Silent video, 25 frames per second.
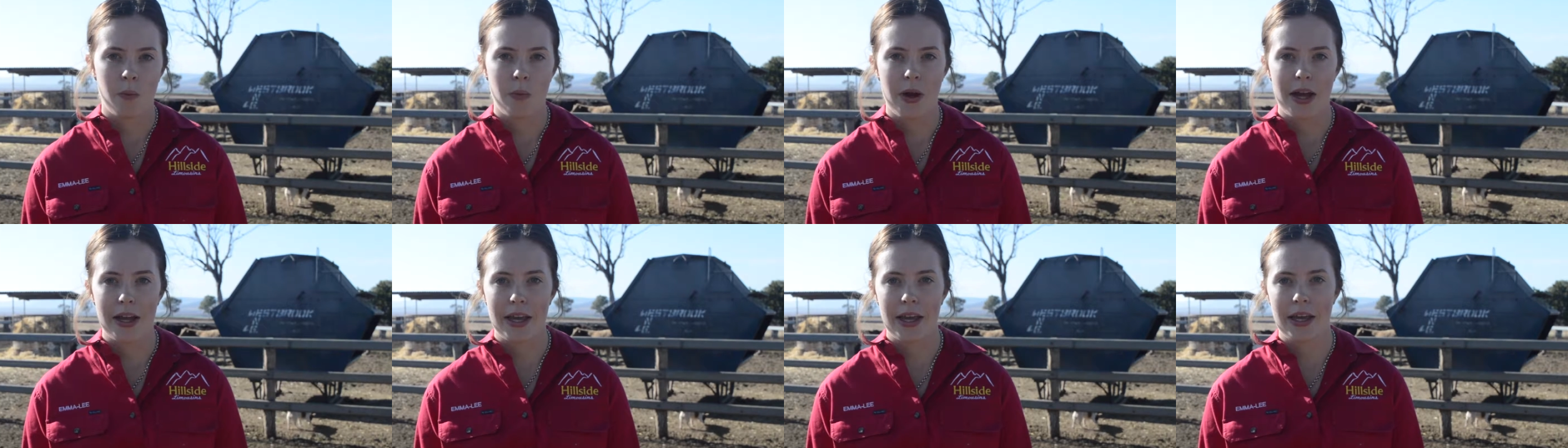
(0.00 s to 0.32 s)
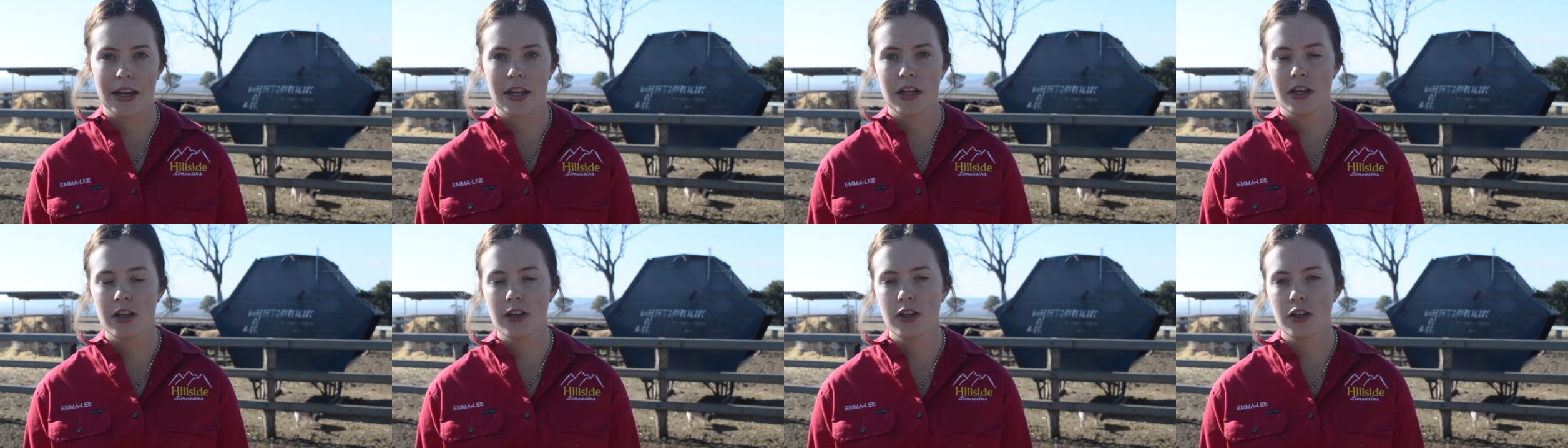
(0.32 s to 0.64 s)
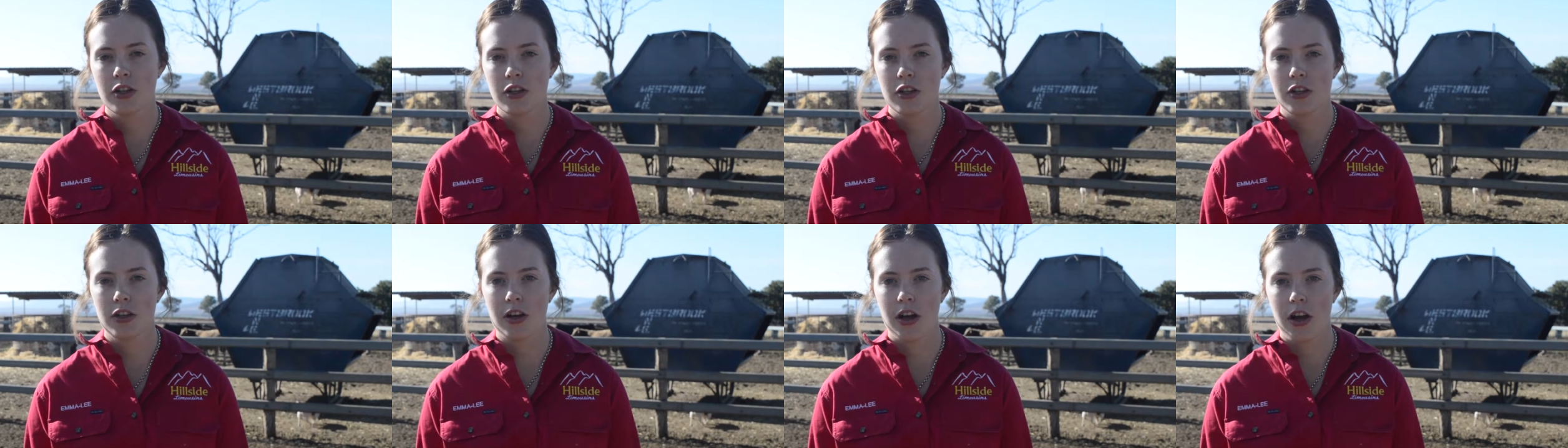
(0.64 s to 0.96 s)

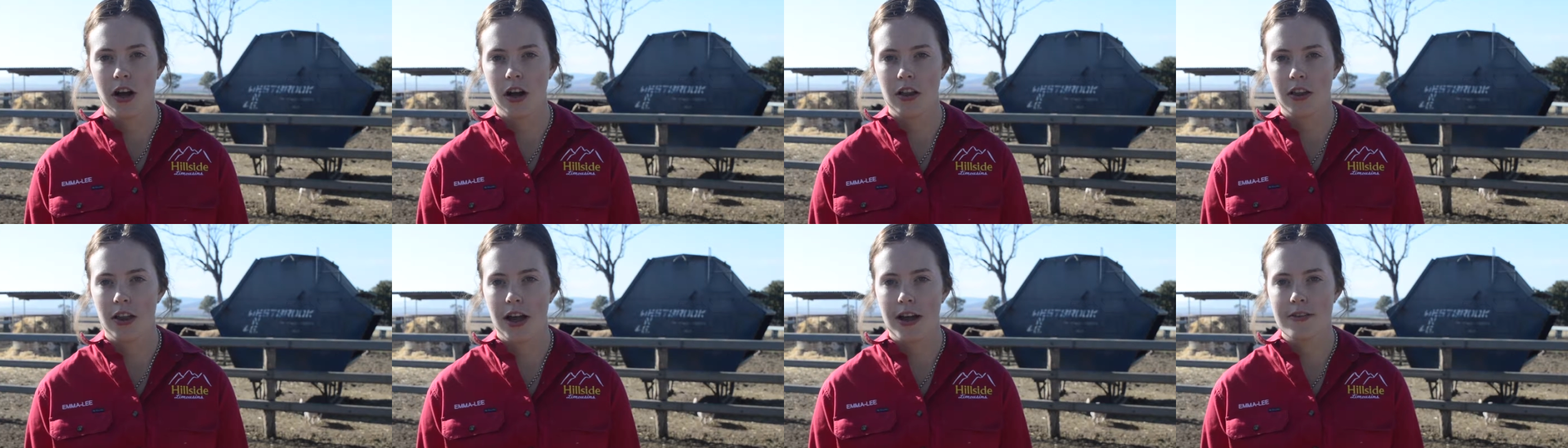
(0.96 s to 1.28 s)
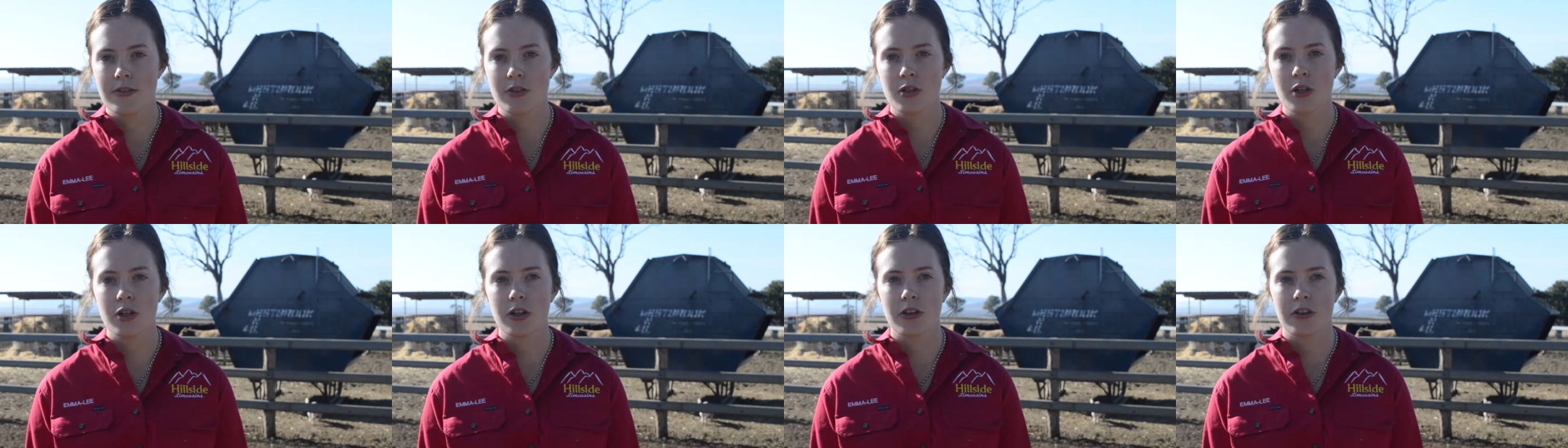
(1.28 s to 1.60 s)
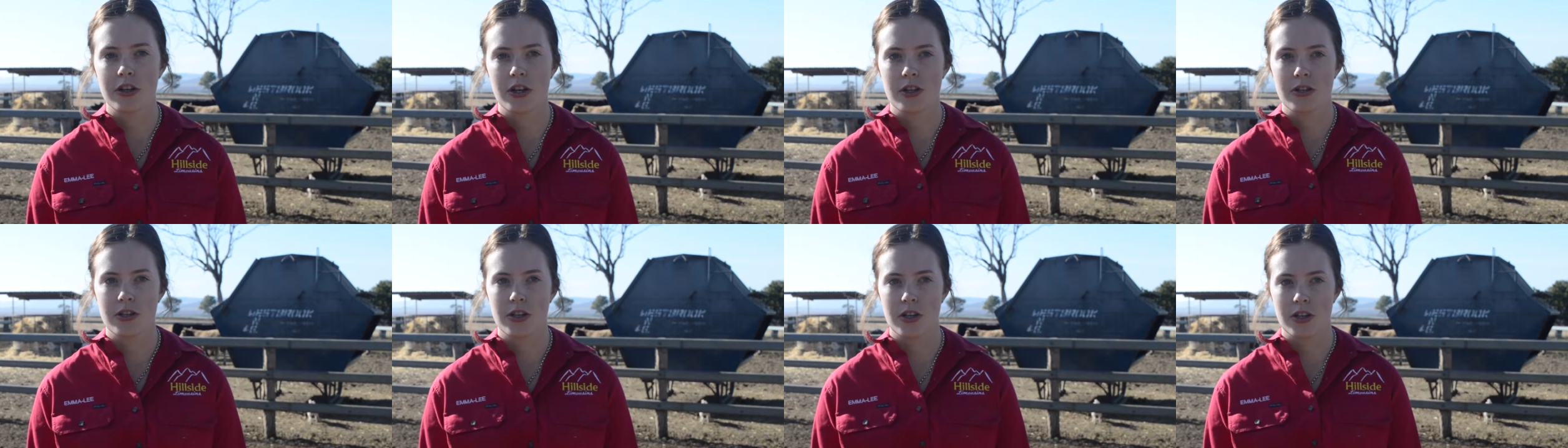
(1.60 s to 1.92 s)
Wageningen UR Livestock
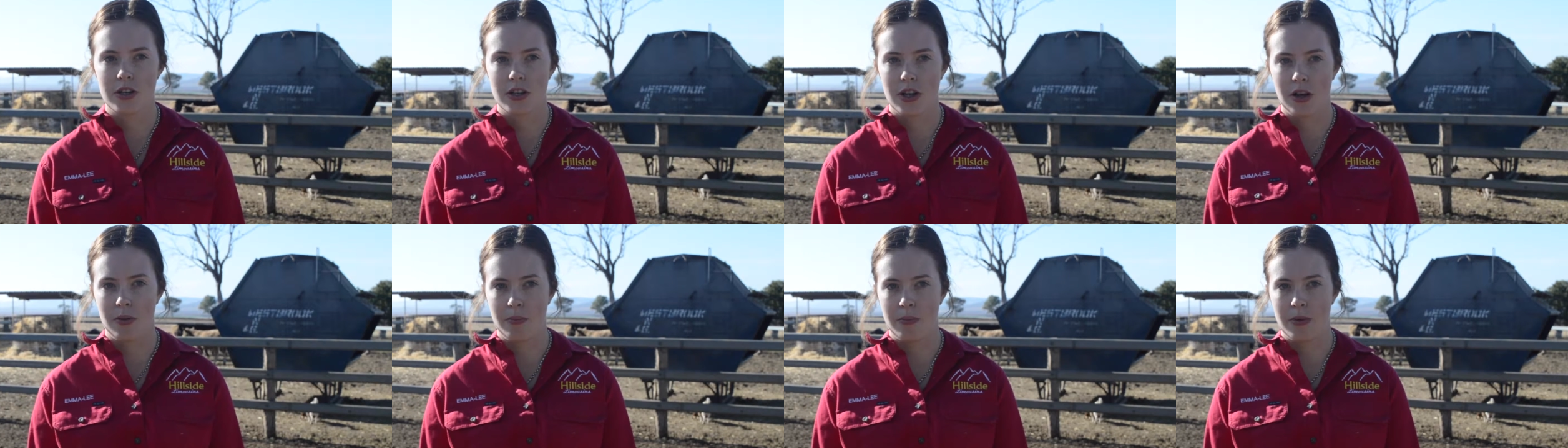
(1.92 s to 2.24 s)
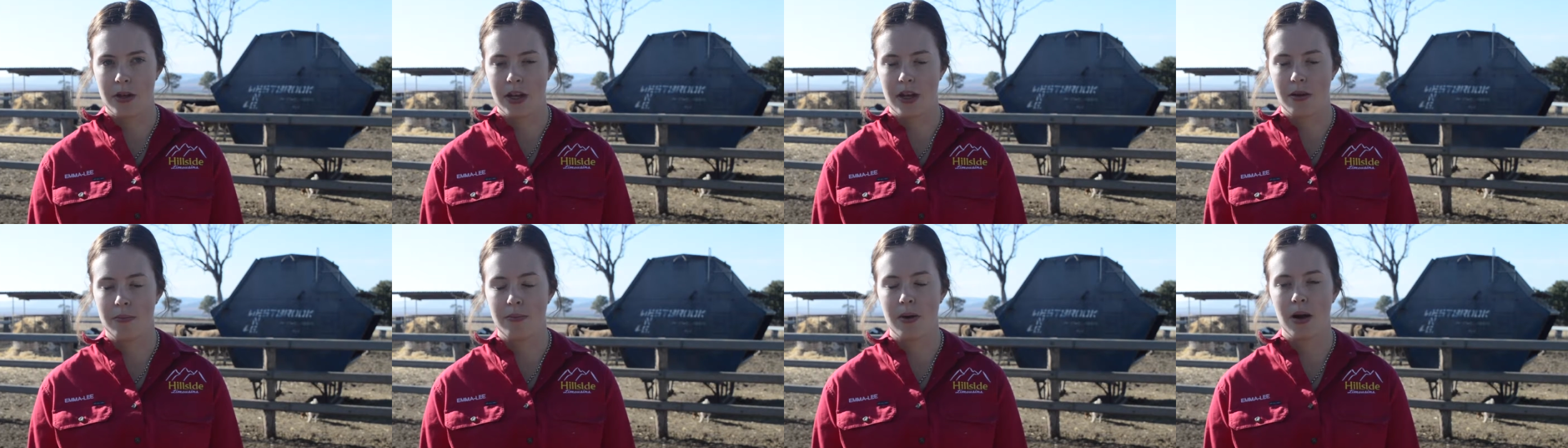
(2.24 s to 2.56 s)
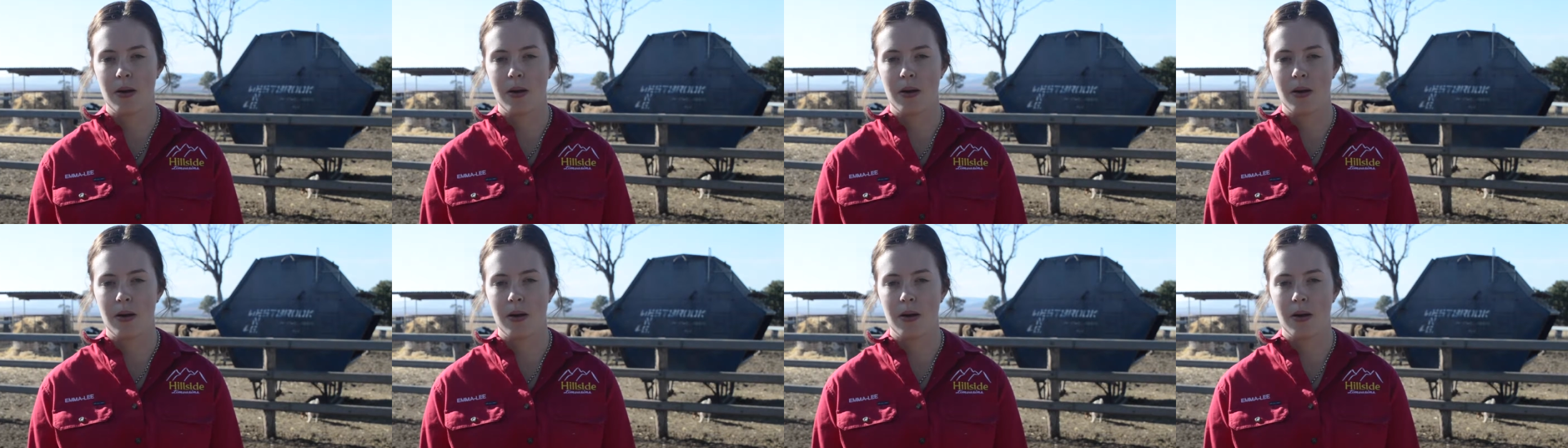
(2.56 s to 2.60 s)
Research Company